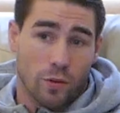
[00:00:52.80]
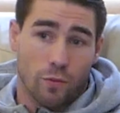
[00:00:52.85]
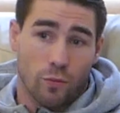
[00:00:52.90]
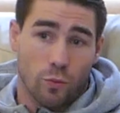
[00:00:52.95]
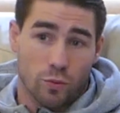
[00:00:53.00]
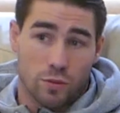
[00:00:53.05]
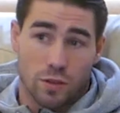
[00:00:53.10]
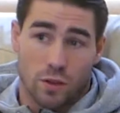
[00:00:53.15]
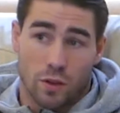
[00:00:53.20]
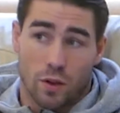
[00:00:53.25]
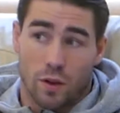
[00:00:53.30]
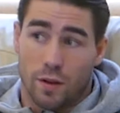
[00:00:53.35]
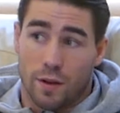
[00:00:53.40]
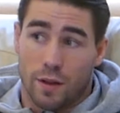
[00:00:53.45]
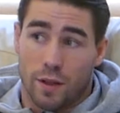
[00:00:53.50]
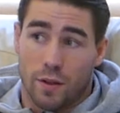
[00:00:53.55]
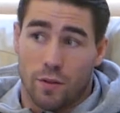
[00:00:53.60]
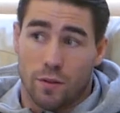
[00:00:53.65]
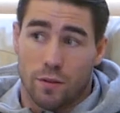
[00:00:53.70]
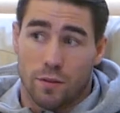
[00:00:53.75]
forward to go out
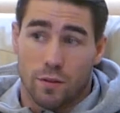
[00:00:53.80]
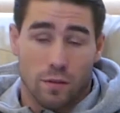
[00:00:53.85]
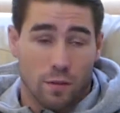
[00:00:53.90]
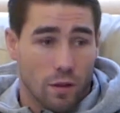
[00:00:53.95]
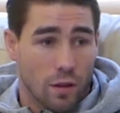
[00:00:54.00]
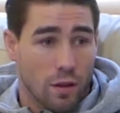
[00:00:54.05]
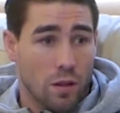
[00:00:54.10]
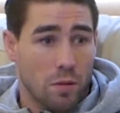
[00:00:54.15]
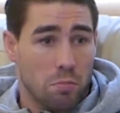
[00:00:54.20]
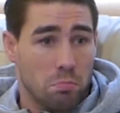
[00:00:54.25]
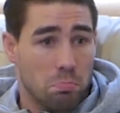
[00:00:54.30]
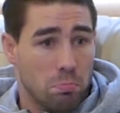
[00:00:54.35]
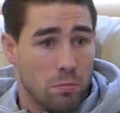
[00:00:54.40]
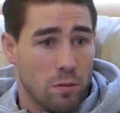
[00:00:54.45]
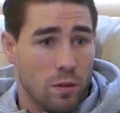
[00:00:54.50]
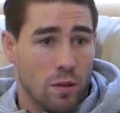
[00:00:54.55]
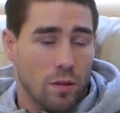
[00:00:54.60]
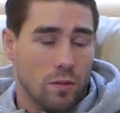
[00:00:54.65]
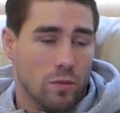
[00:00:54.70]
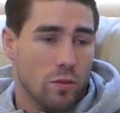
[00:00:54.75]
there and
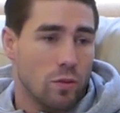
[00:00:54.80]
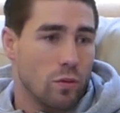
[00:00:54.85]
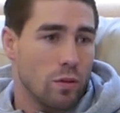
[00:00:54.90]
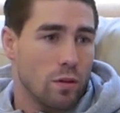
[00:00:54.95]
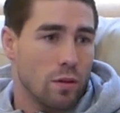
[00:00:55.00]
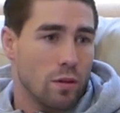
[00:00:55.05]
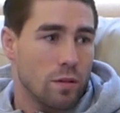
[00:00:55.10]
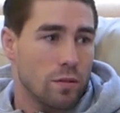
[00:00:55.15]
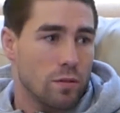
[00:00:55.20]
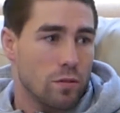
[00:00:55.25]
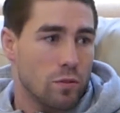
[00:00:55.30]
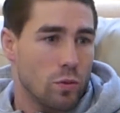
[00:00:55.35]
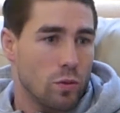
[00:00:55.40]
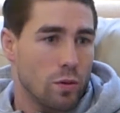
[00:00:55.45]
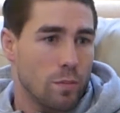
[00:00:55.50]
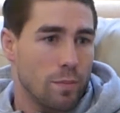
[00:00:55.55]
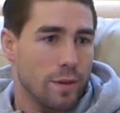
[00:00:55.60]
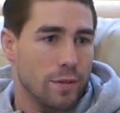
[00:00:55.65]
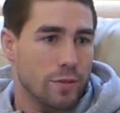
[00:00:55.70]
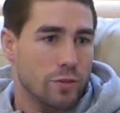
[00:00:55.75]
doing a
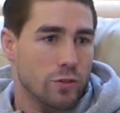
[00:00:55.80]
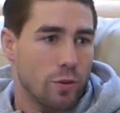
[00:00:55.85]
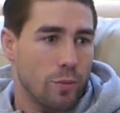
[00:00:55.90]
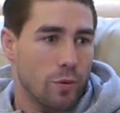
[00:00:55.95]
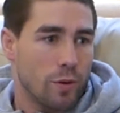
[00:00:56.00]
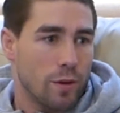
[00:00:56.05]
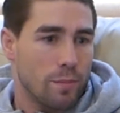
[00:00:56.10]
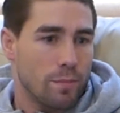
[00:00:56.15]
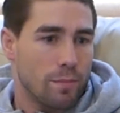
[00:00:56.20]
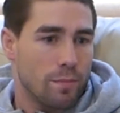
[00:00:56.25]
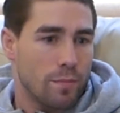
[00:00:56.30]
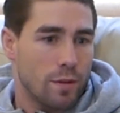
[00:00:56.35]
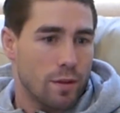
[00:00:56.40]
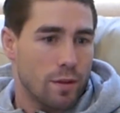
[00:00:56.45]
big job on him,